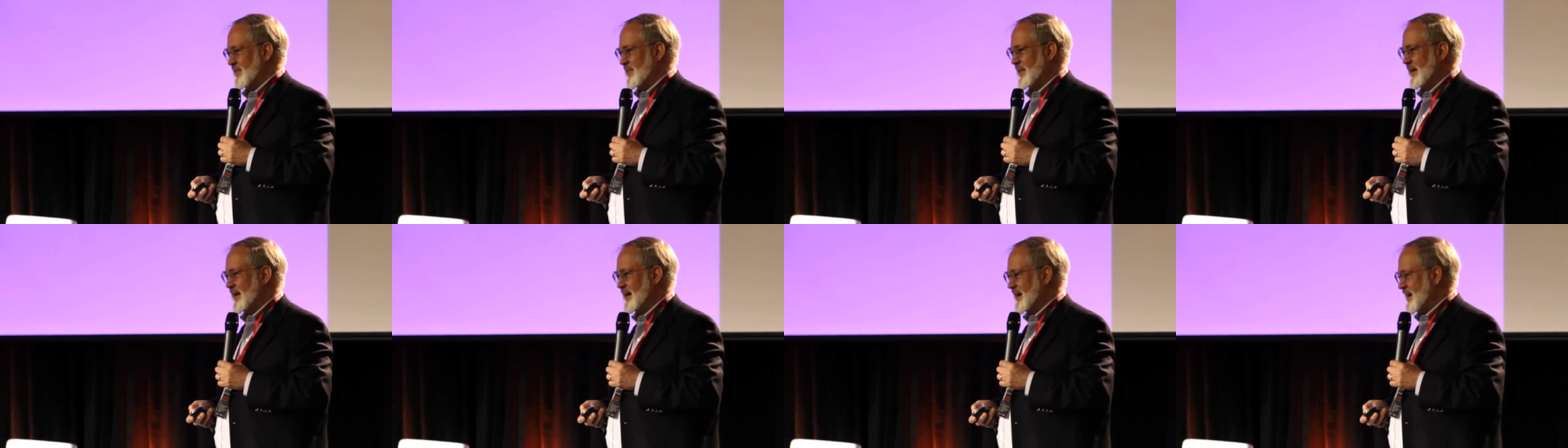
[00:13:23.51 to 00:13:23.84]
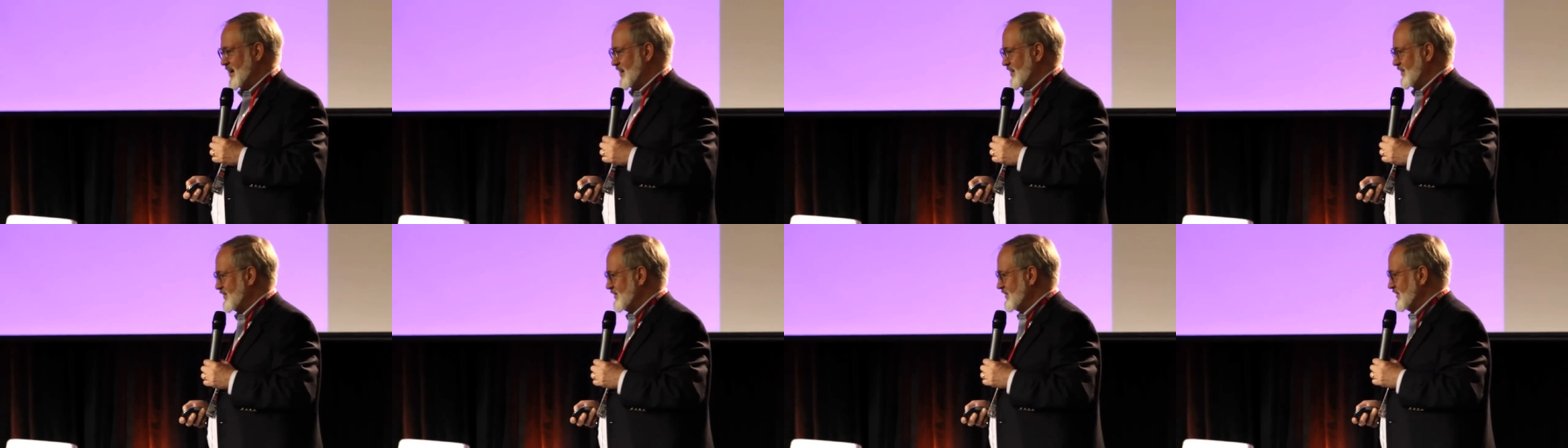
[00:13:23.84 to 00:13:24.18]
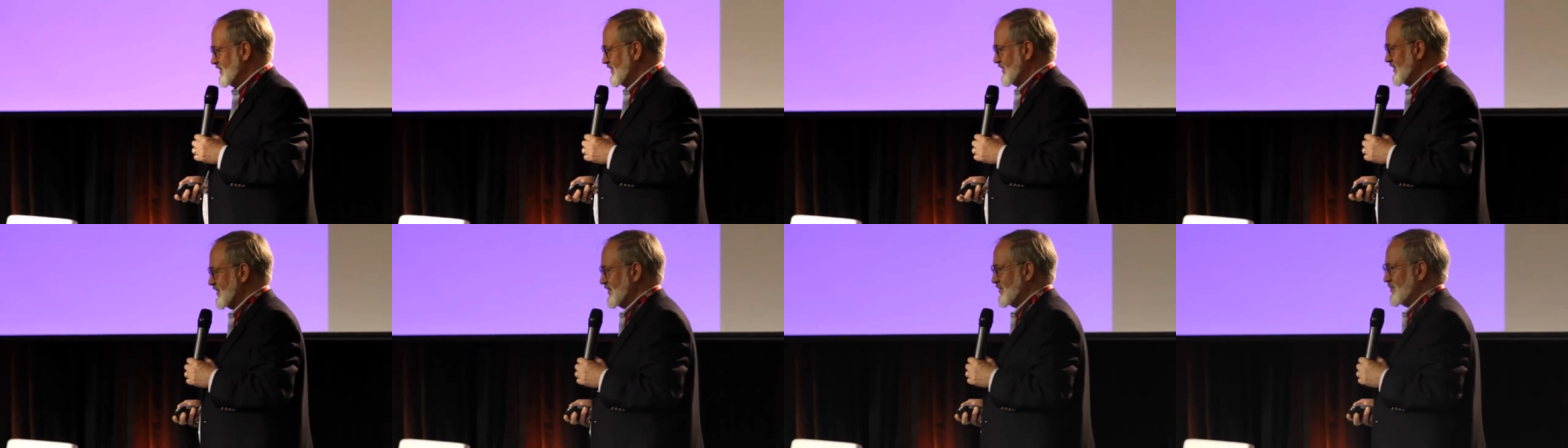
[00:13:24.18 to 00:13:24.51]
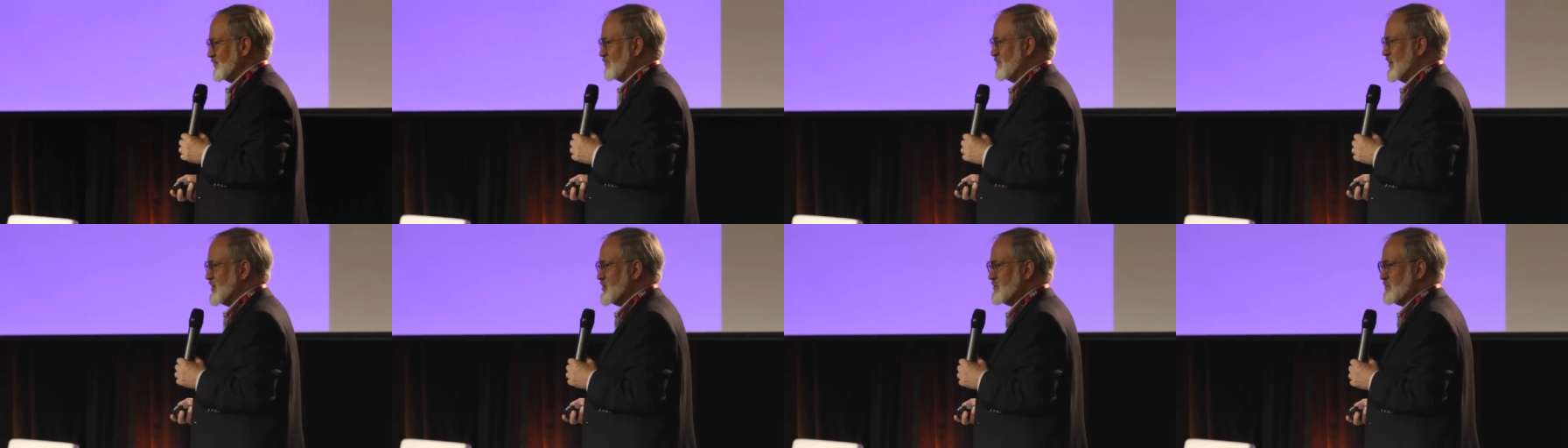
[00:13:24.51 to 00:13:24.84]
They are
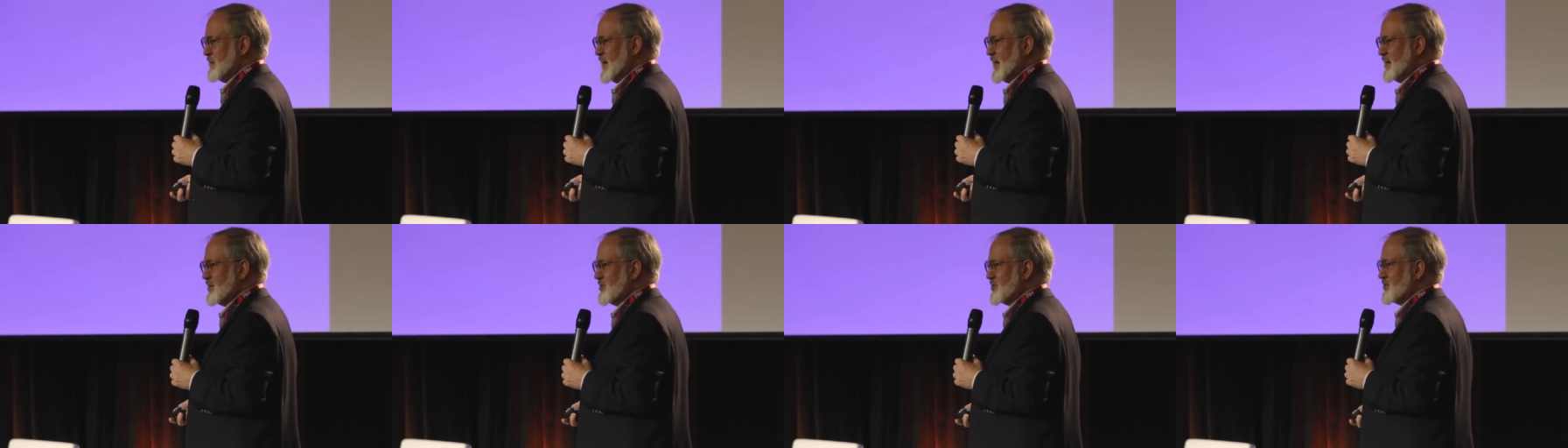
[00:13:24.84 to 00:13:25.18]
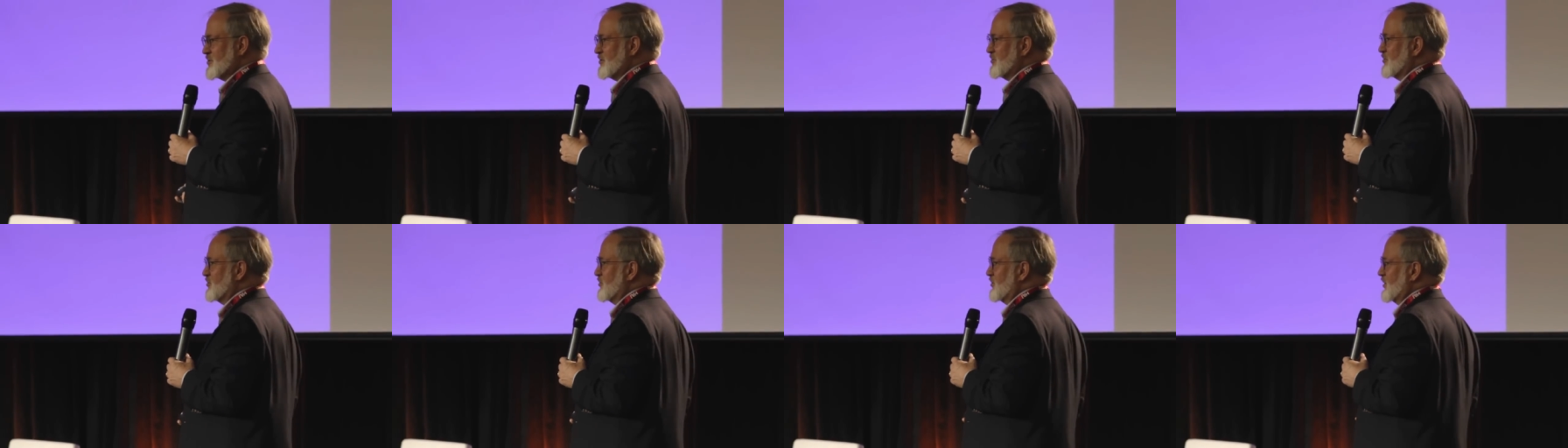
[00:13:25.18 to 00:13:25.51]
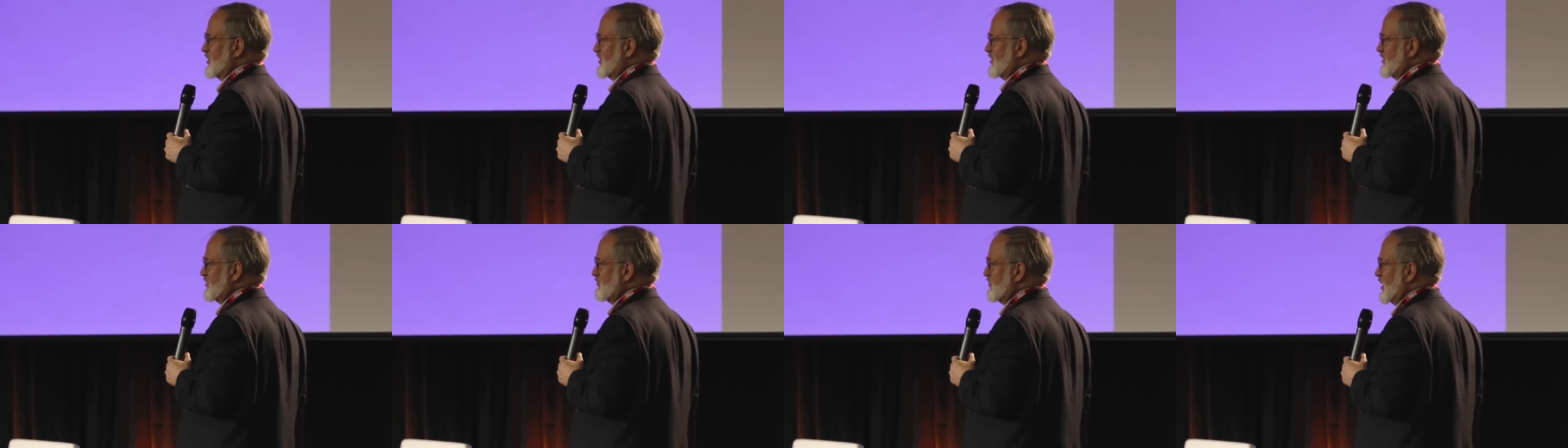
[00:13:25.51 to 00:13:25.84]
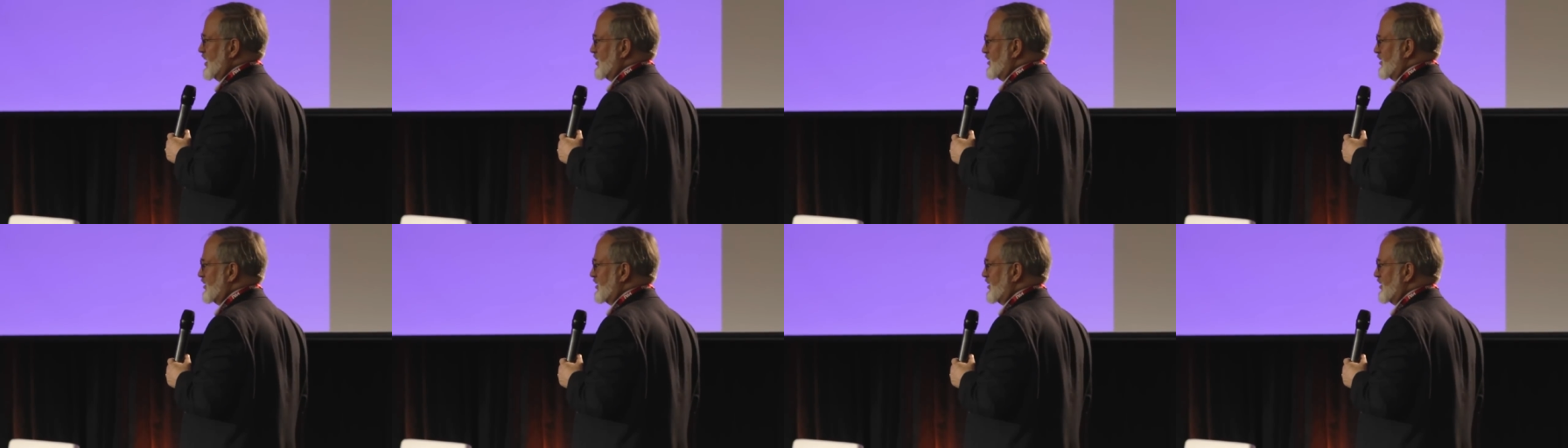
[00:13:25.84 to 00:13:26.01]
mismatch with the